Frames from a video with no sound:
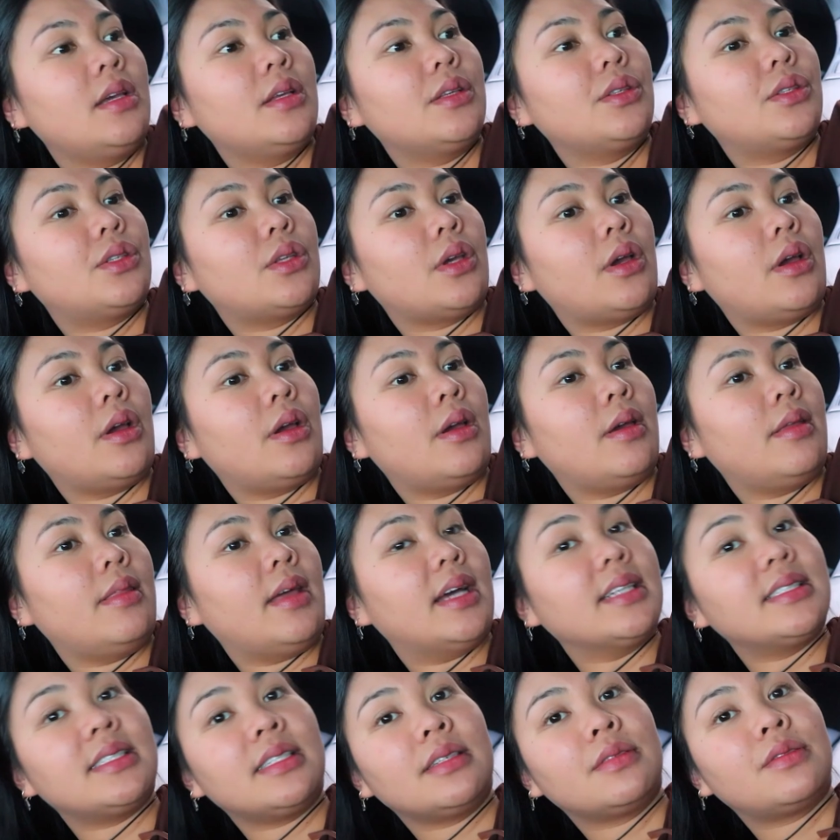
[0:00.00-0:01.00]
So
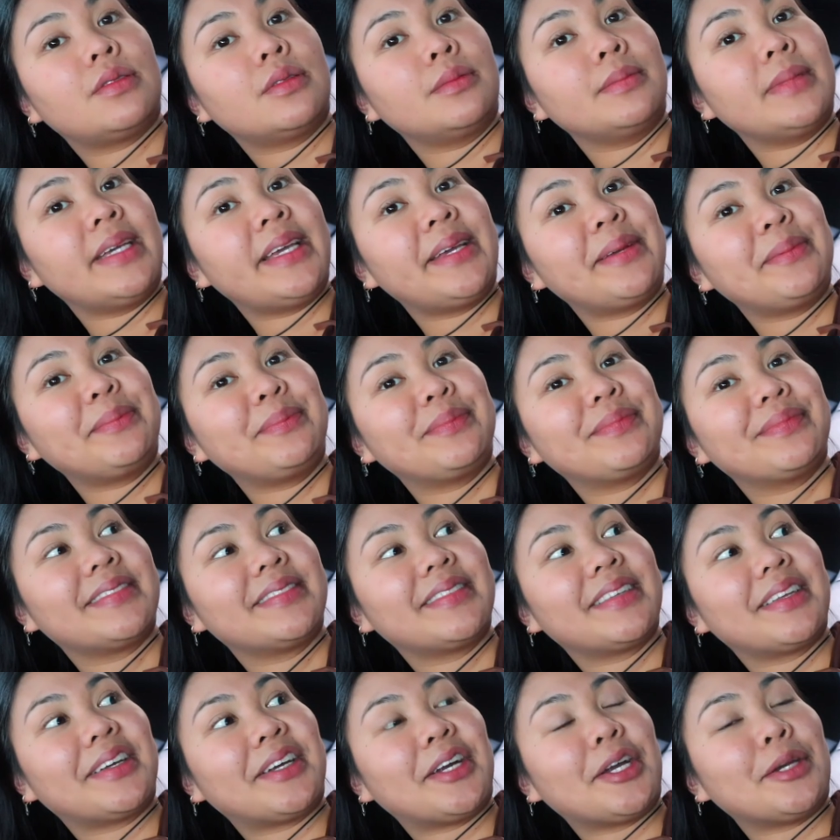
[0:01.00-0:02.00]
that's it from me.
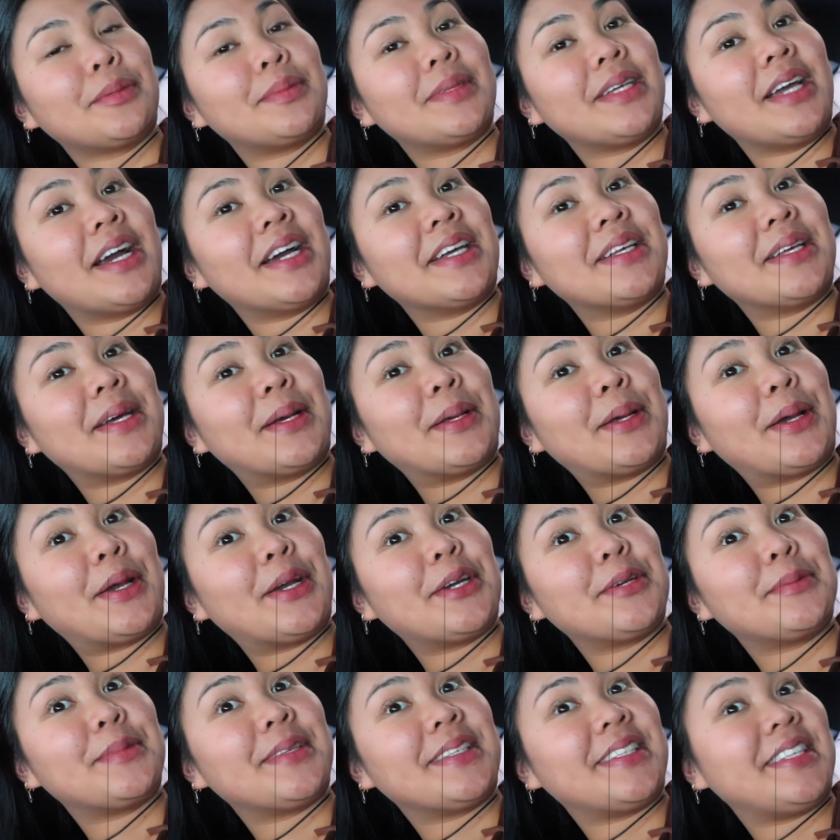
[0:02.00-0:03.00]
I
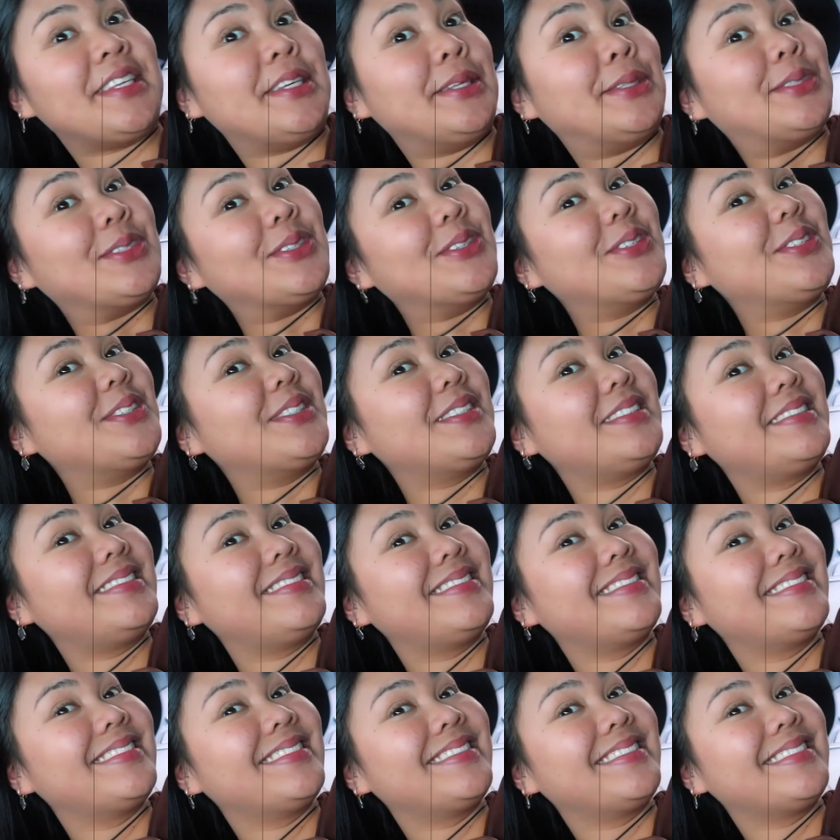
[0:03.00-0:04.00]
hope to see you soon.
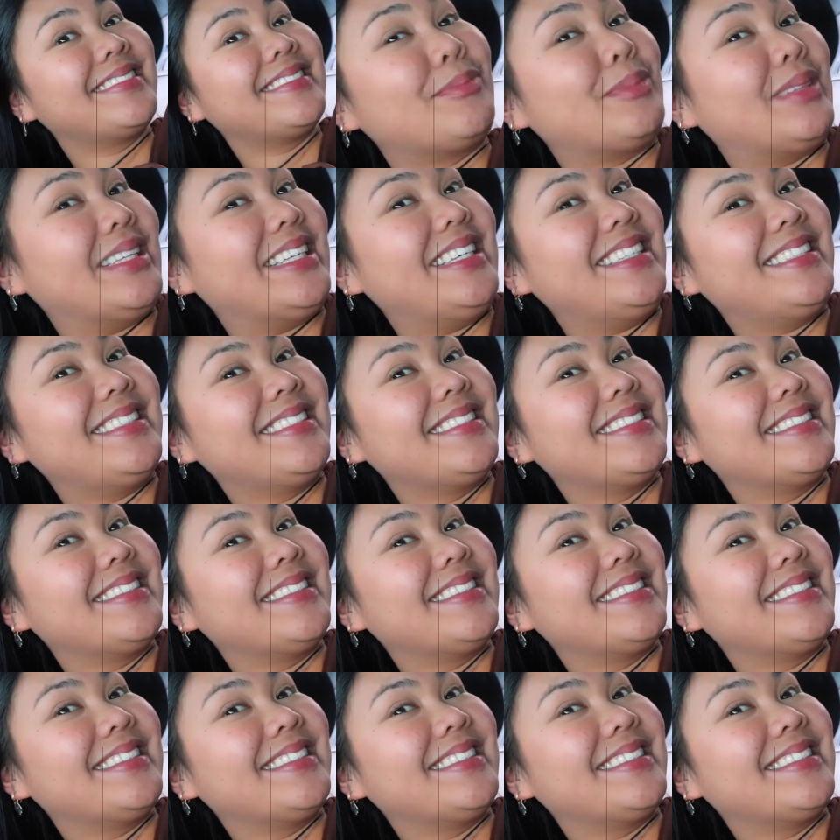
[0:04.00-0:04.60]
Please.